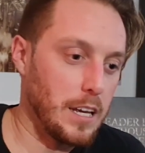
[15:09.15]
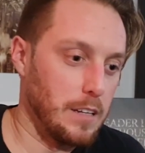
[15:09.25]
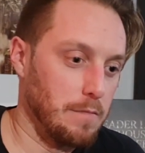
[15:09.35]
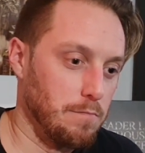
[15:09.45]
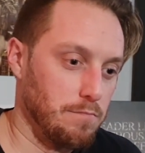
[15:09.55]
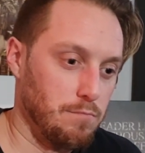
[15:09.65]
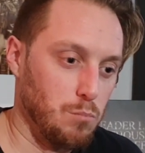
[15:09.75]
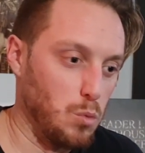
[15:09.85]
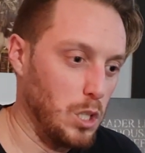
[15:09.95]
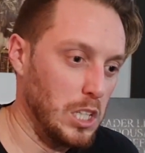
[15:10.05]
and
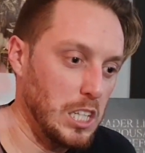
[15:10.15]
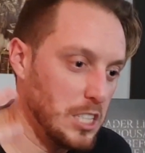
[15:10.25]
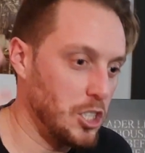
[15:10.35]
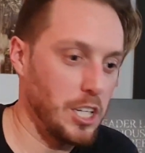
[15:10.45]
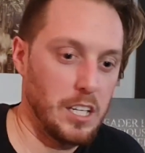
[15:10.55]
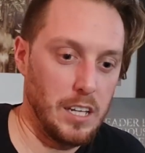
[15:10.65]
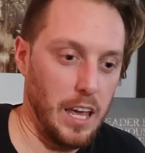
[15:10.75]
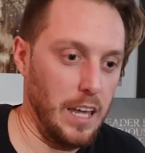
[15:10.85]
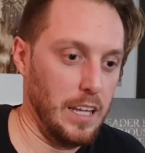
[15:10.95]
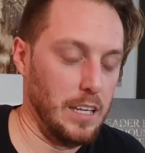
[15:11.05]
religion
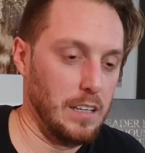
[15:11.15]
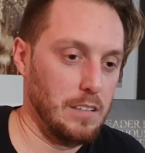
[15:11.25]
and